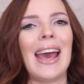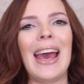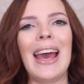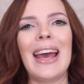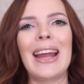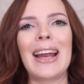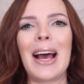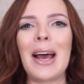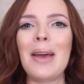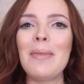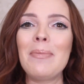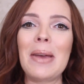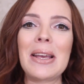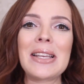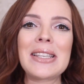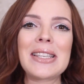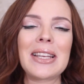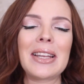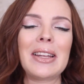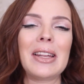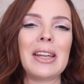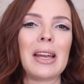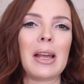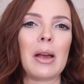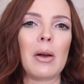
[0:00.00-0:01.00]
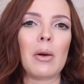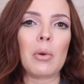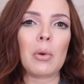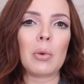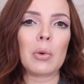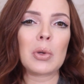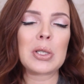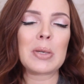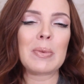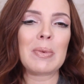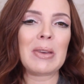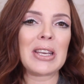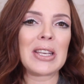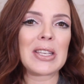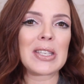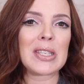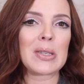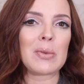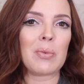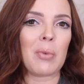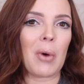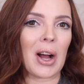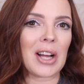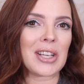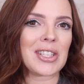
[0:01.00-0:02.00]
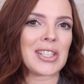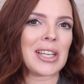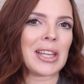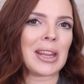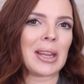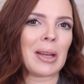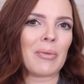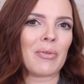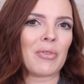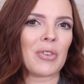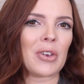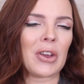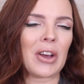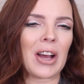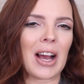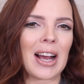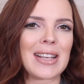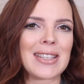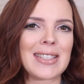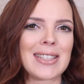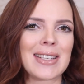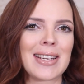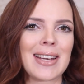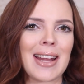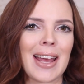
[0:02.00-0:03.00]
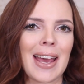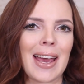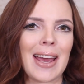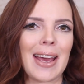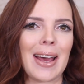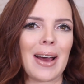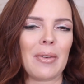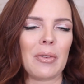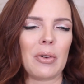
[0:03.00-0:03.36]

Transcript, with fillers: and I'm basically going to be swatching them for you guys today.